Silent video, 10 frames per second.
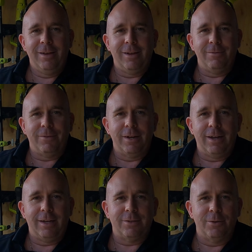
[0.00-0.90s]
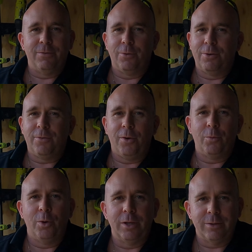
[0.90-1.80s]
For the last sort of 4 or
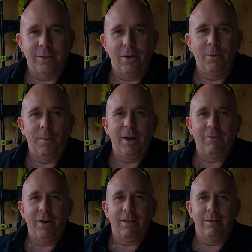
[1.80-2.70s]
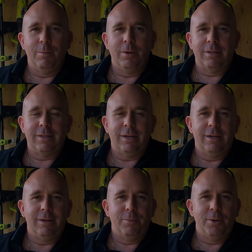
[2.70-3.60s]
5 weeks or so, we've been having nothing
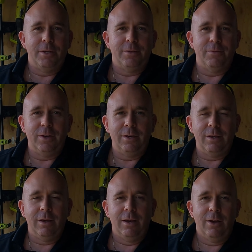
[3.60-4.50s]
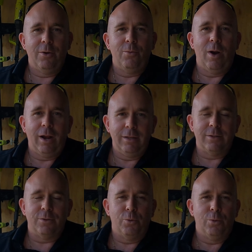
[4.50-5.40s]
but pretty severe
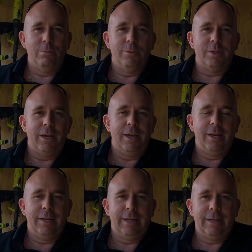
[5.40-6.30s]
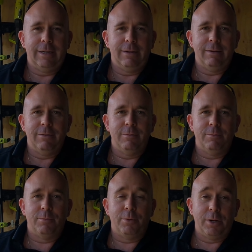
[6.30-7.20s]
rainstorms and
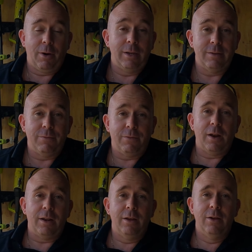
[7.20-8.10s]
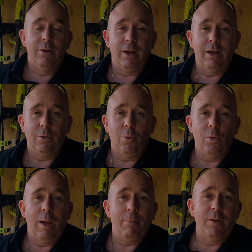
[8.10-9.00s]
pretty crazy flooding
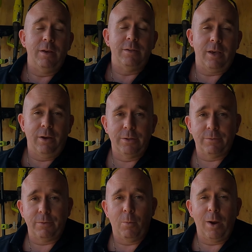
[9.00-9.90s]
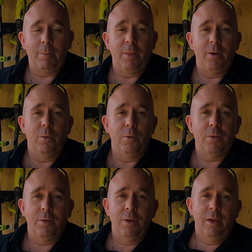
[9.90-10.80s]
all up the east coast, from way up in the
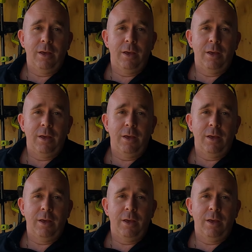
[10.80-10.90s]
north,